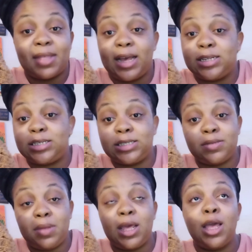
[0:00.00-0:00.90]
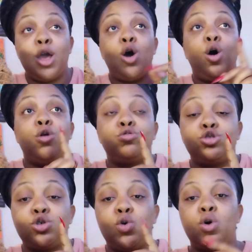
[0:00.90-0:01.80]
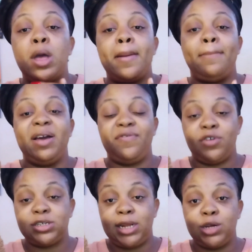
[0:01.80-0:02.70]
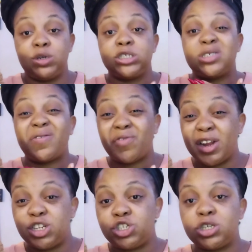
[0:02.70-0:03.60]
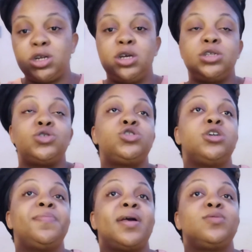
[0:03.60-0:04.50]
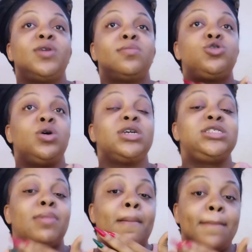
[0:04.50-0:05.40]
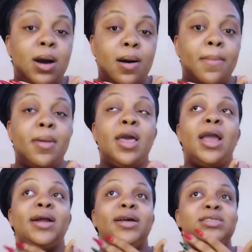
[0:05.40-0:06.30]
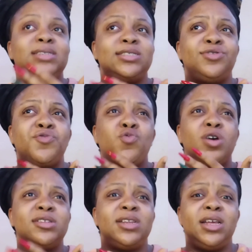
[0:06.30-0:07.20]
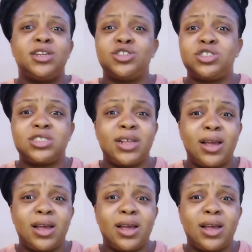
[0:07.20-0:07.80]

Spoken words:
That's just me. Also, my first language is French. So sometimes when I'm talking to my mom and I say certain words in English, she's